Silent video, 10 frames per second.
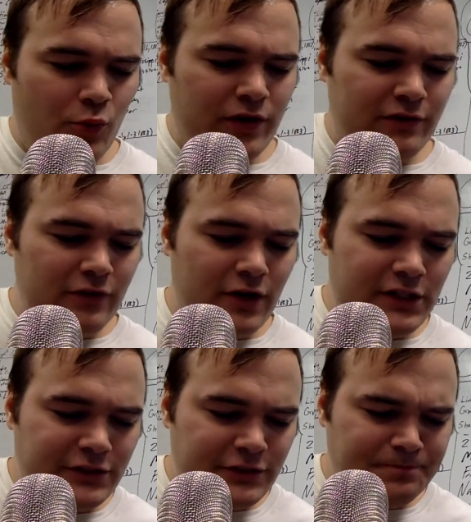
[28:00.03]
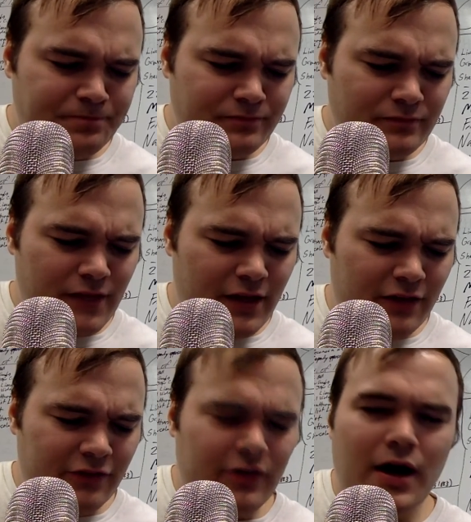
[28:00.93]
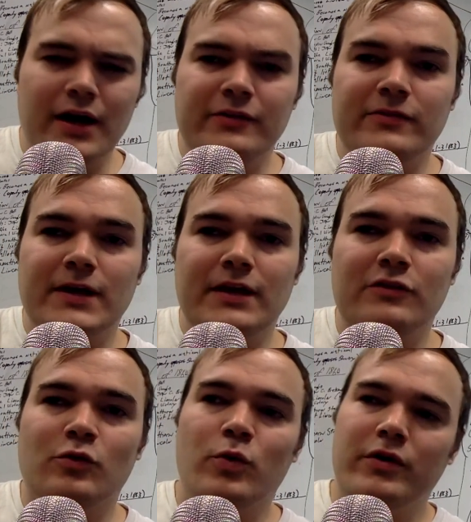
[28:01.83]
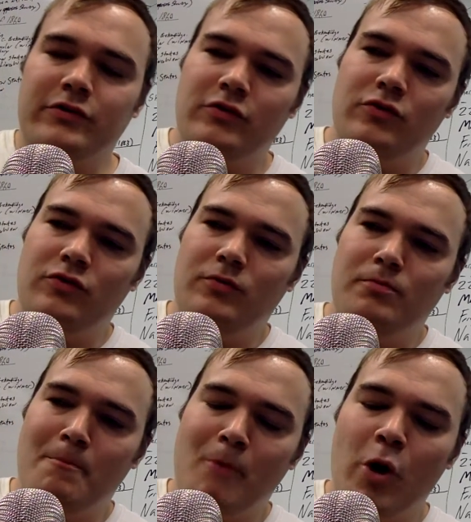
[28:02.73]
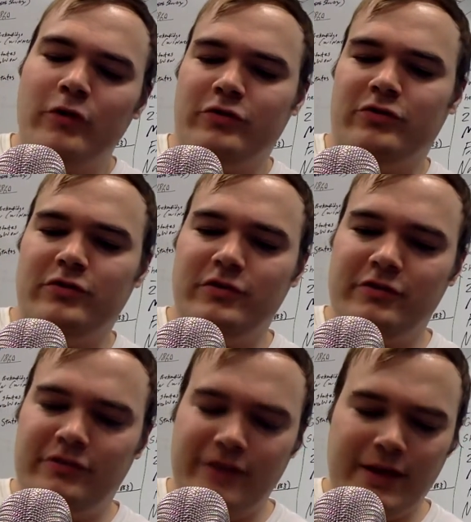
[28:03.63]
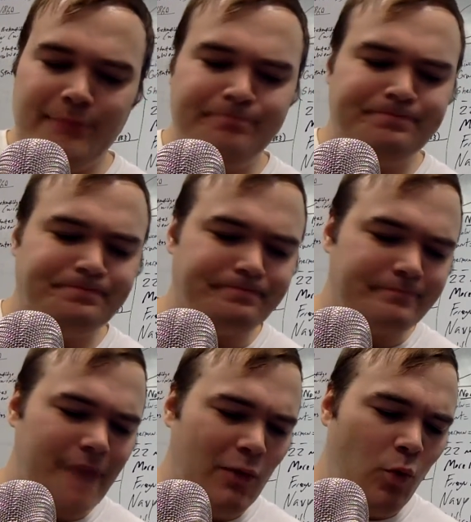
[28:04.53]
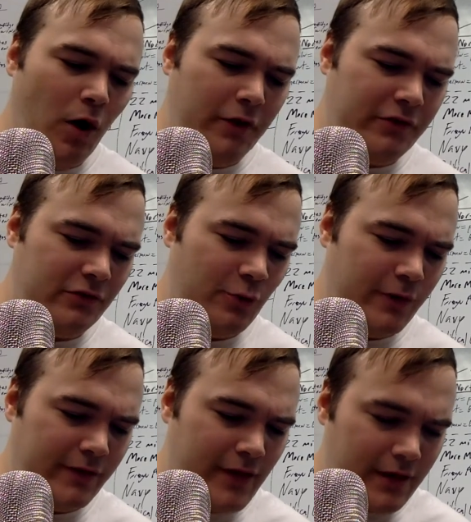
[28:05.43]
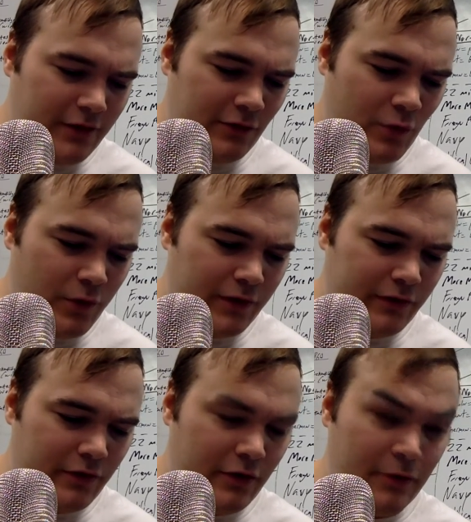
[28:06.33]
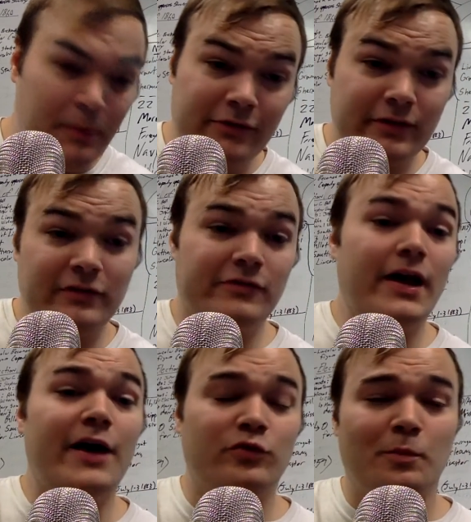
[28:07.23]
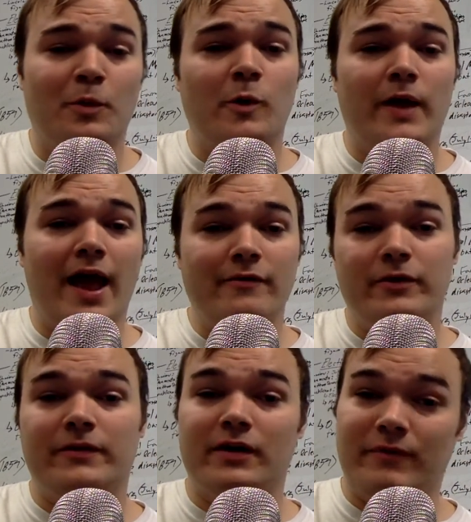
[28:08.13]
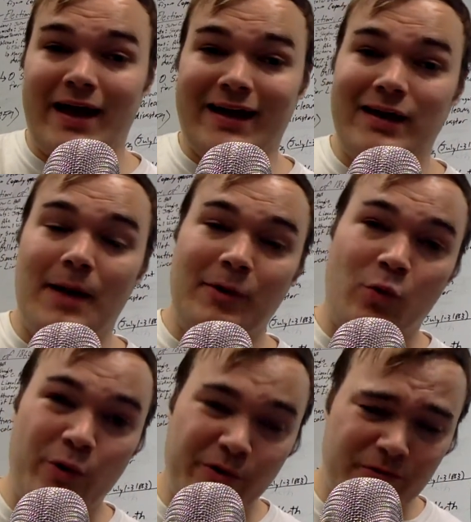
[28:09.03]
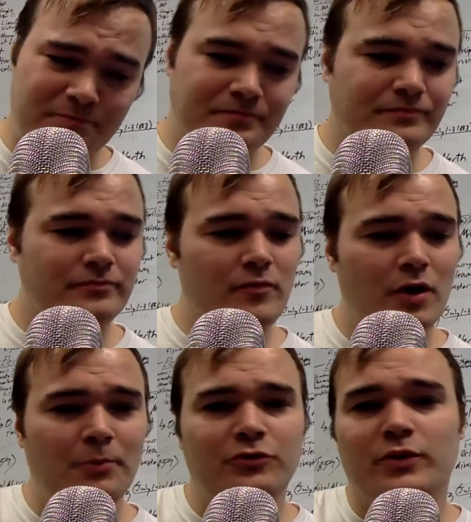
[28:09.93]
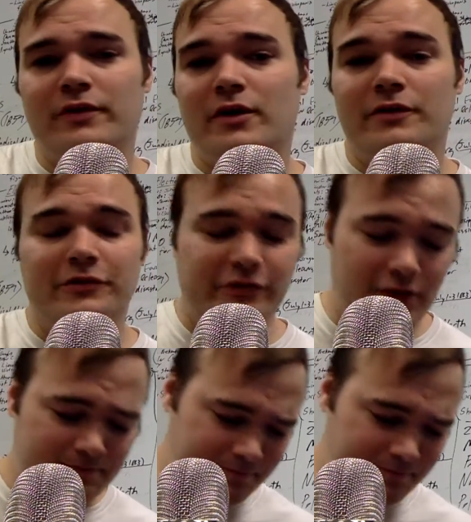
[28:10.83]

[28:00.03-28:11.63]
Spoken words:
when he does, he decides that he's going to march to the sea. And while he's doing that, he's going to basically slash and burn everything of economic worth between there and the sea.